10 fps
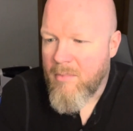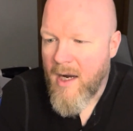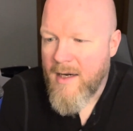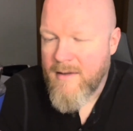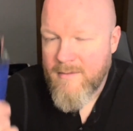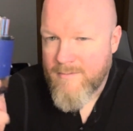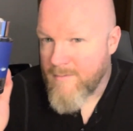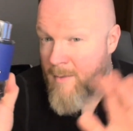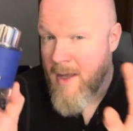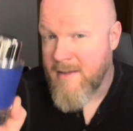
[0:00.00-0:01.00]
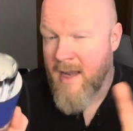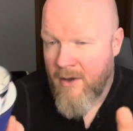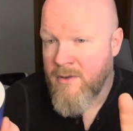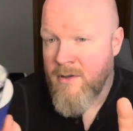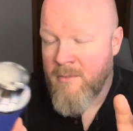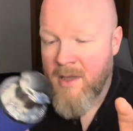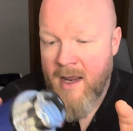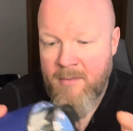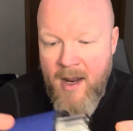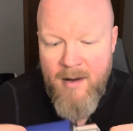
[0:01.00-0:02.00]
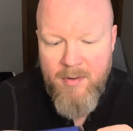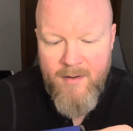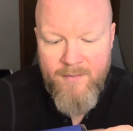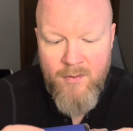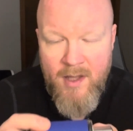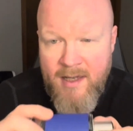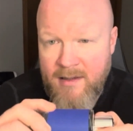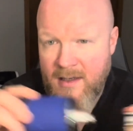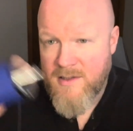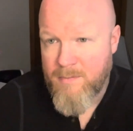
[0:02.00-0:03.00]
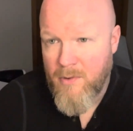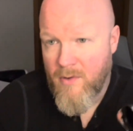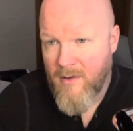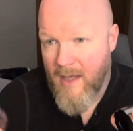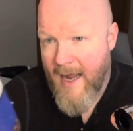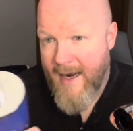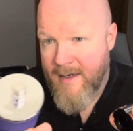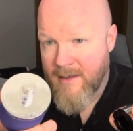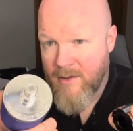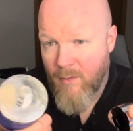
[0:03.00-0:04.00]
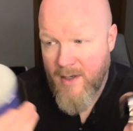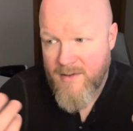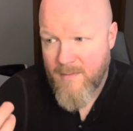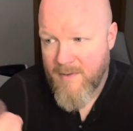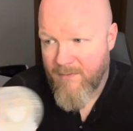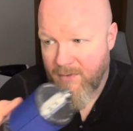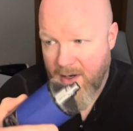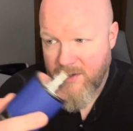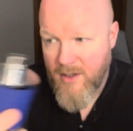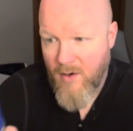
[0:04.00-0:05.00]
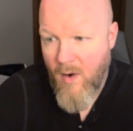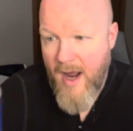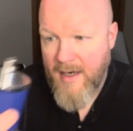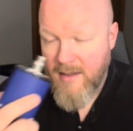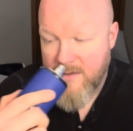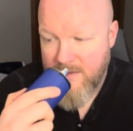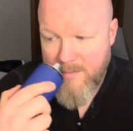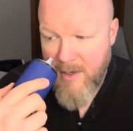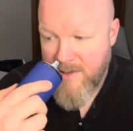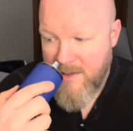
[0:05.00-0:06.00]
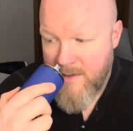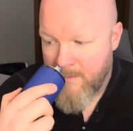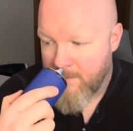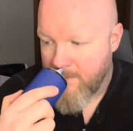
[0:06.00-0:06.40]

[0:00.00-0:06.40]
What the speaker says: But I'm not telling you to blind buy, but if you like the Explorer line and you want something fresh and aquatic and spicy,